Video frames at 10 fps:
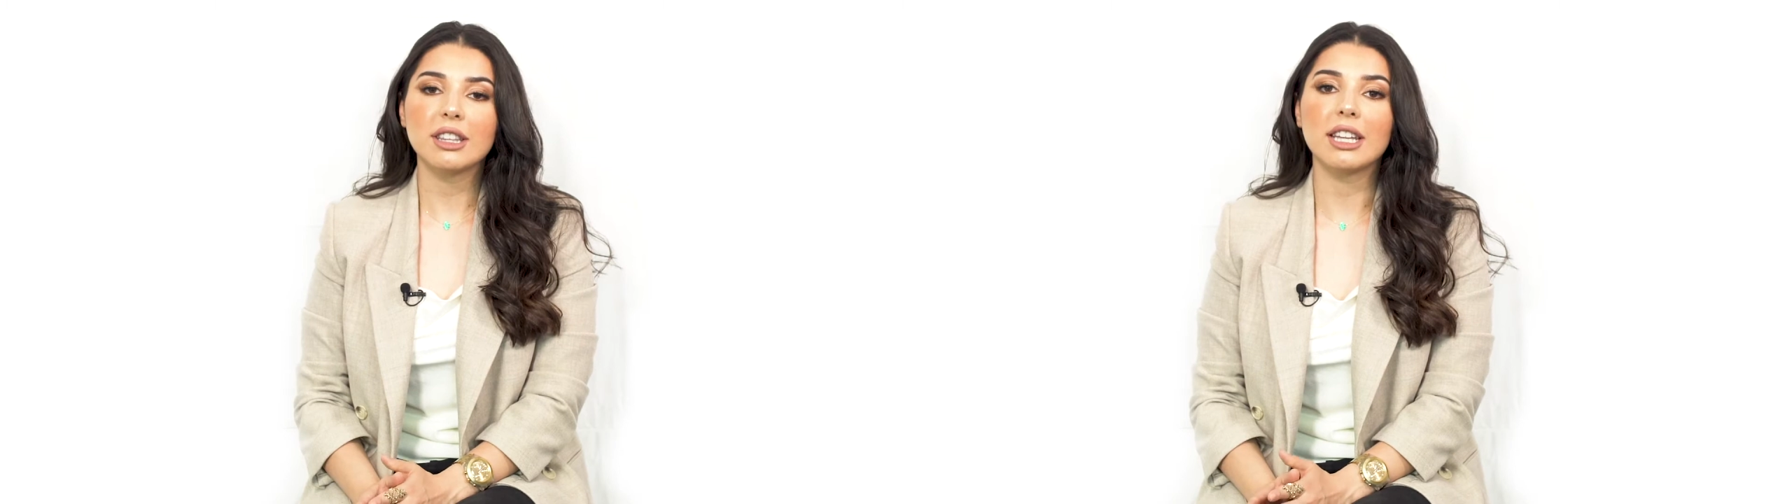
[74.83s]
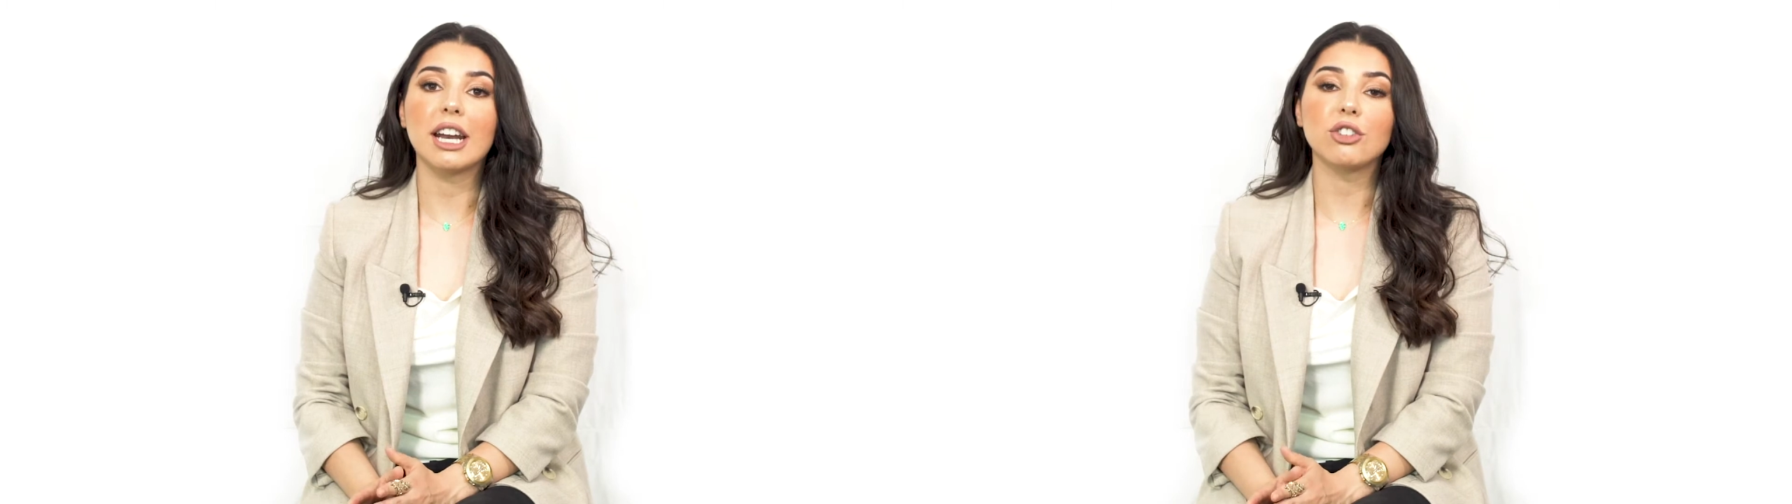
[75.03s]

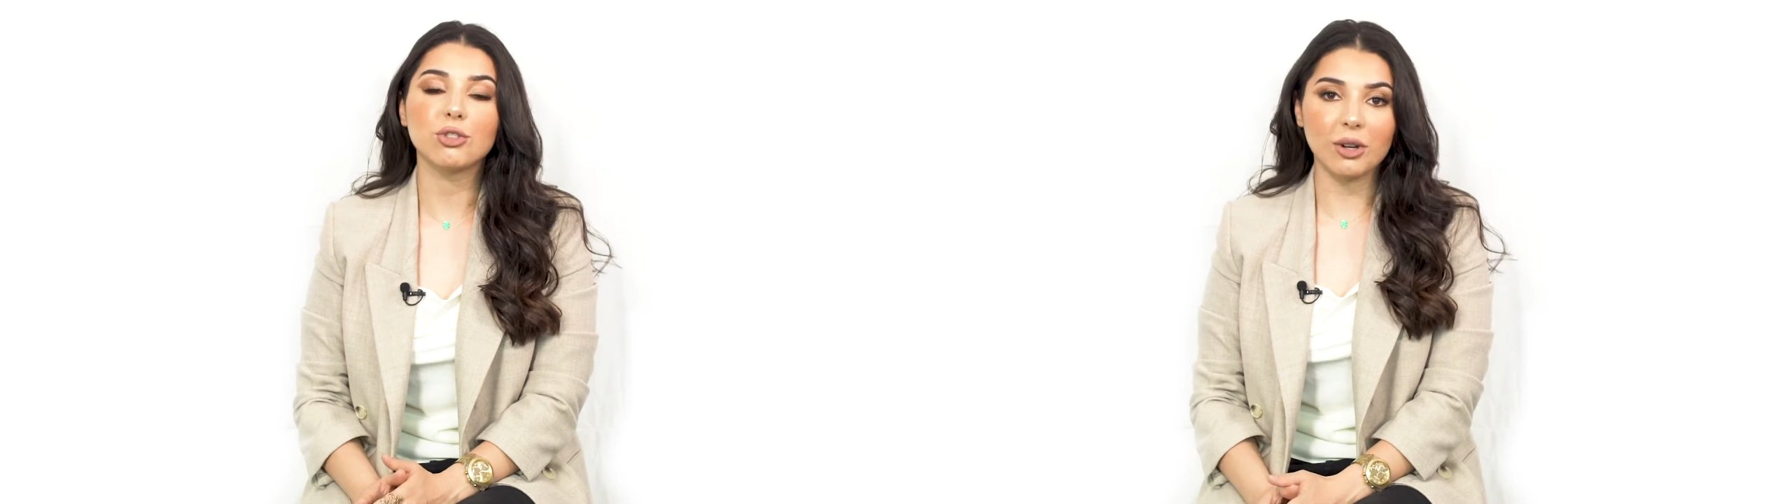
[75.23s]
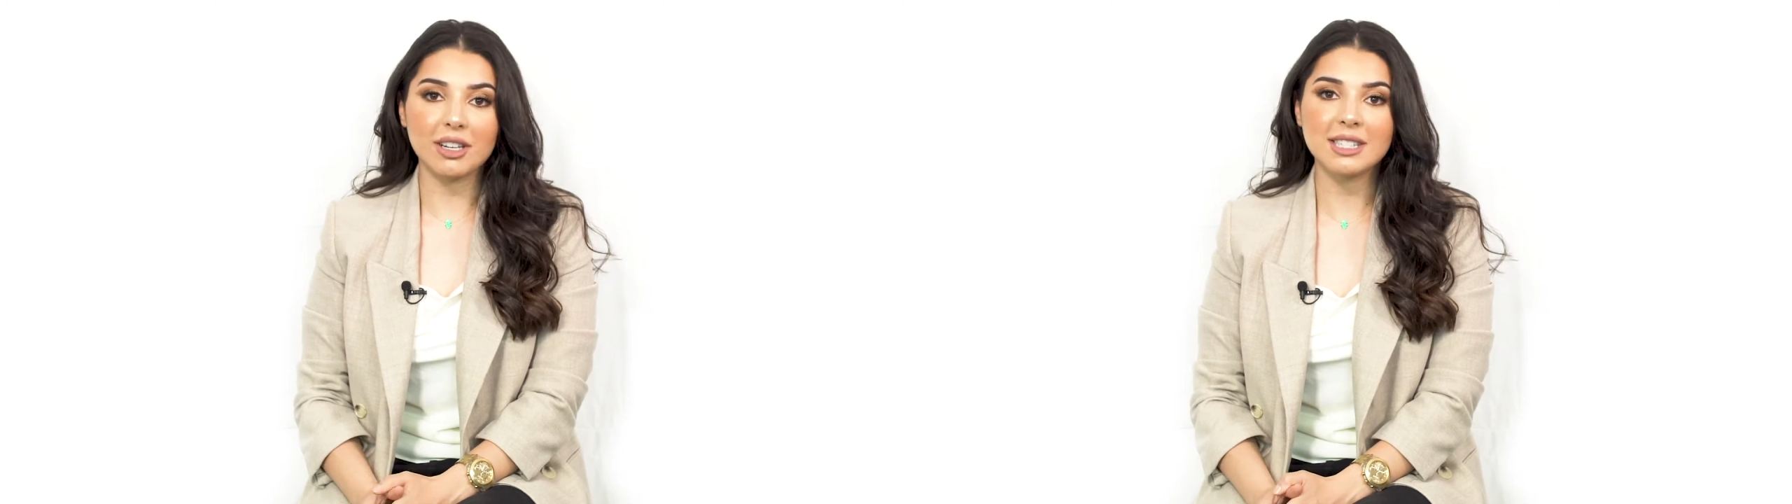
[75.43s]
that I
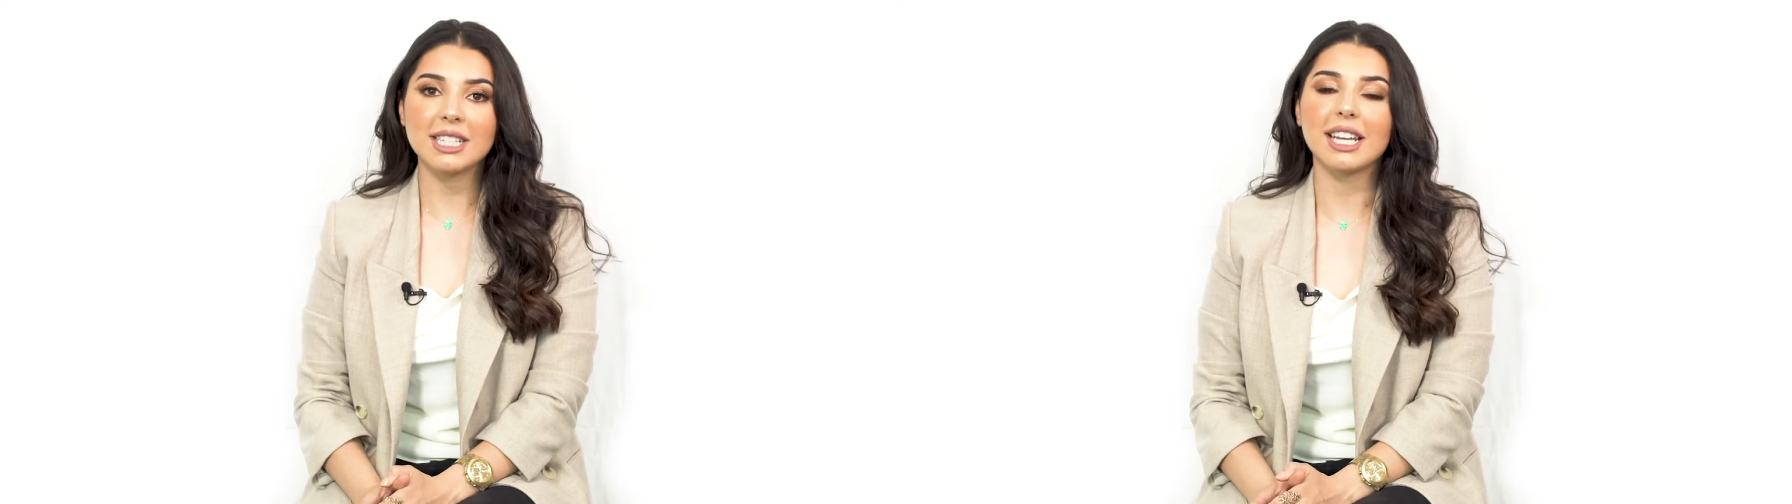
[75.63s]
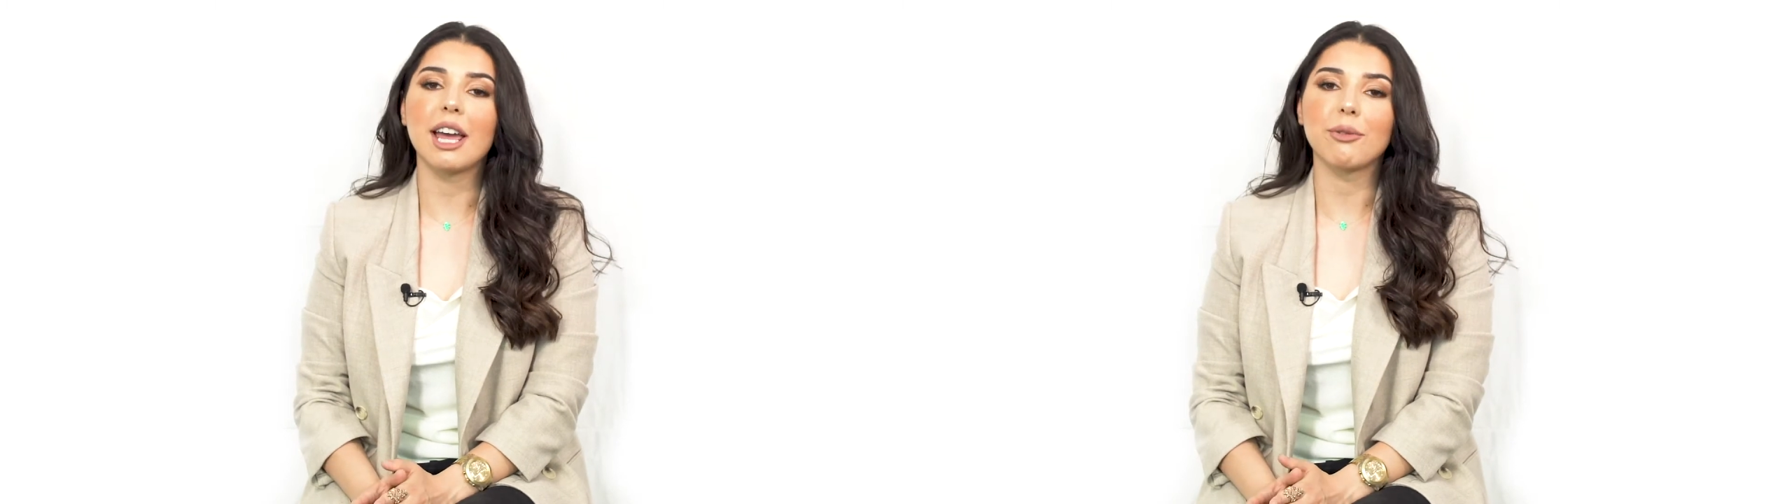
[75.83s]

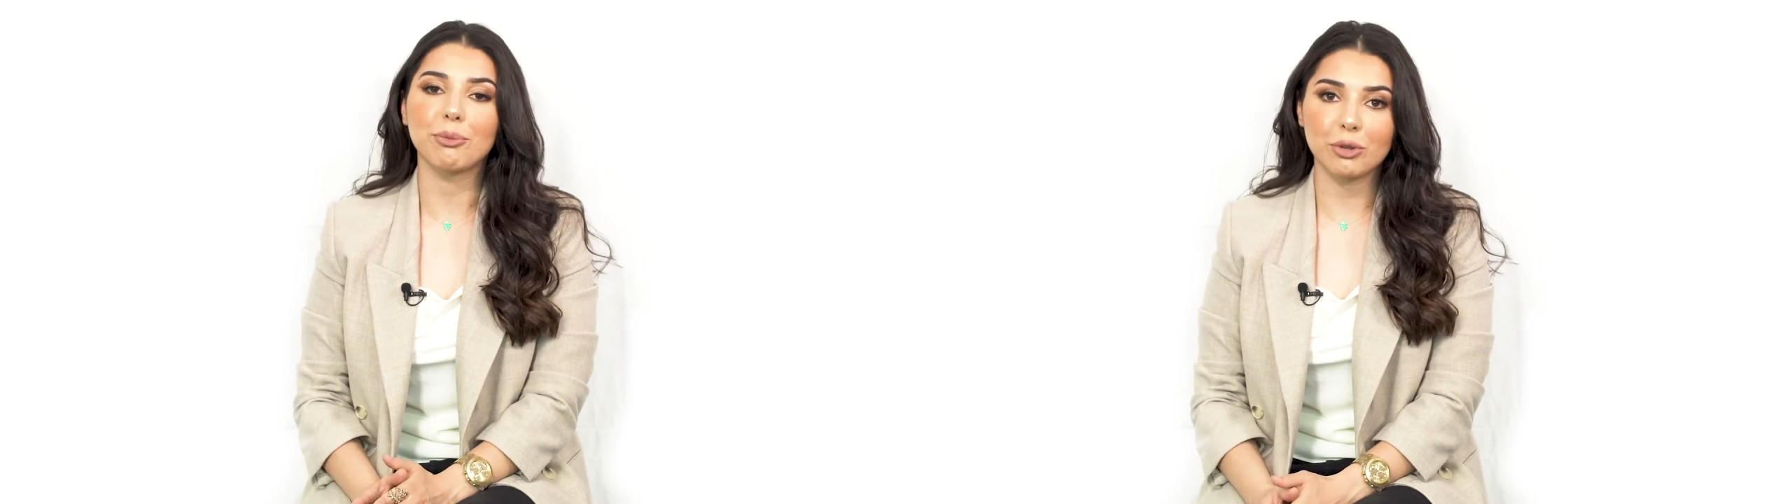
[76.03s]
trust and have